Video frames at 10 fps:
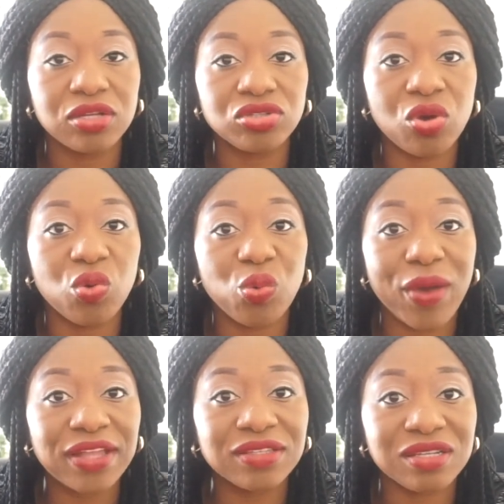So we
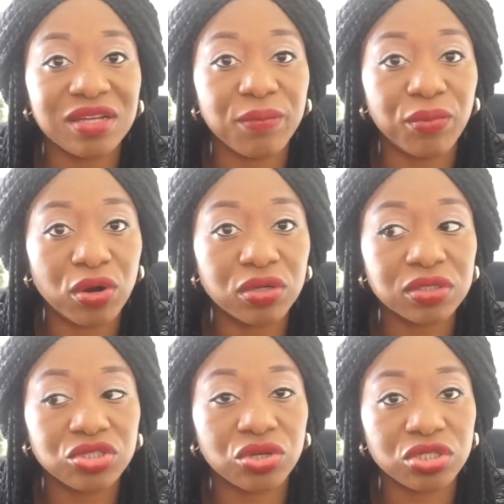went in a
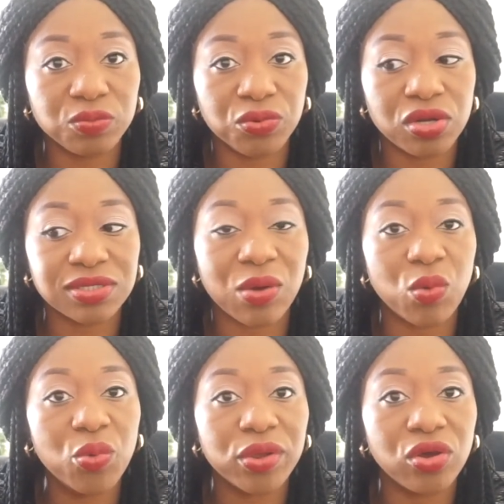bus, church bus, and
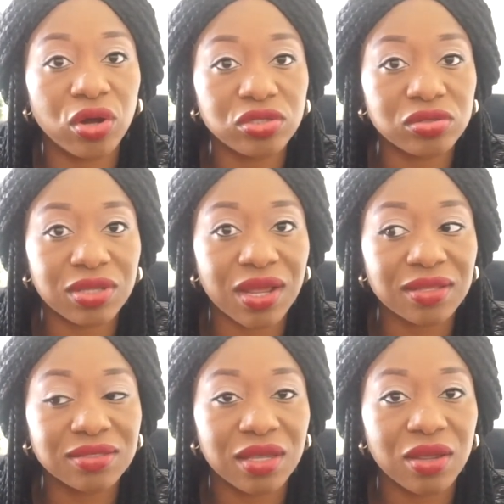when we got to
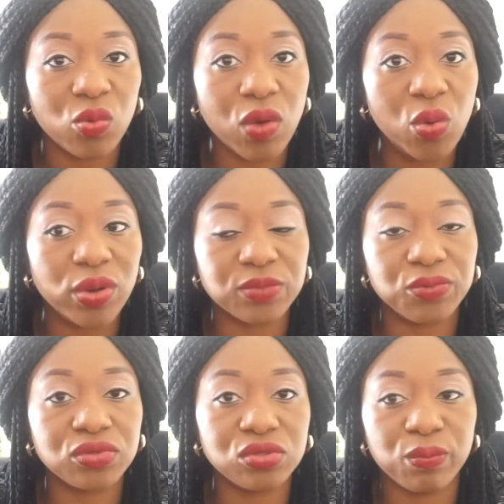that where we were
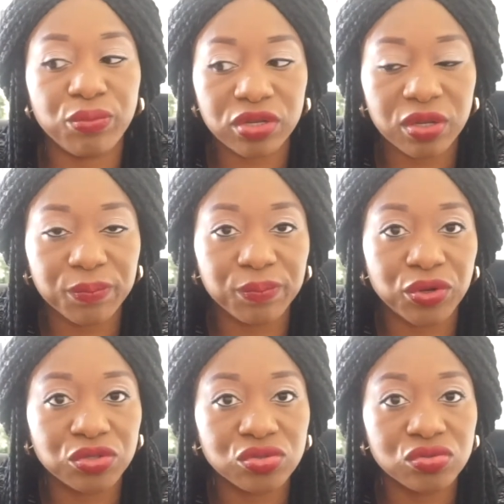supposed to board the
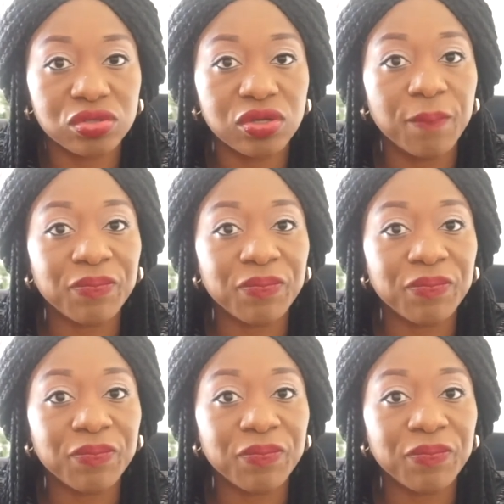pontoon,